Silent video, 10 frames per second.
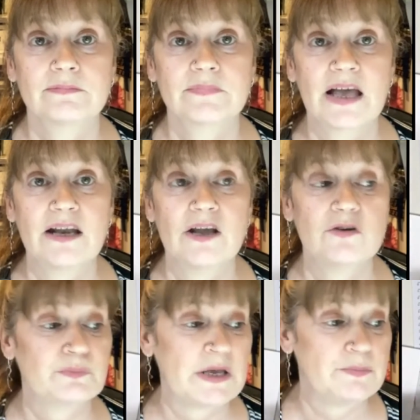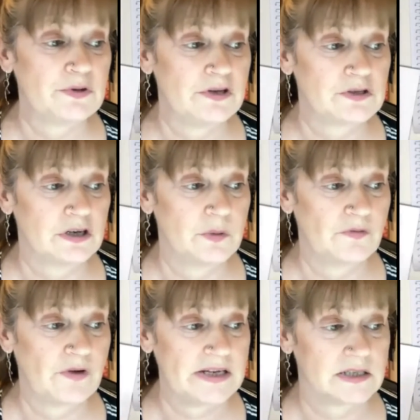loads of people use glue
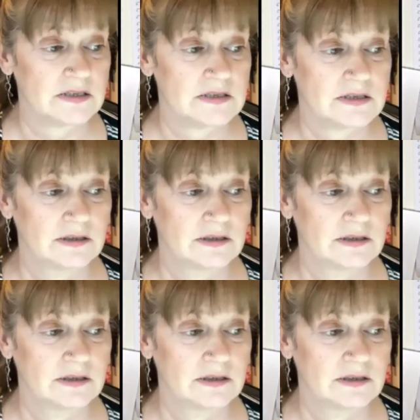erasers.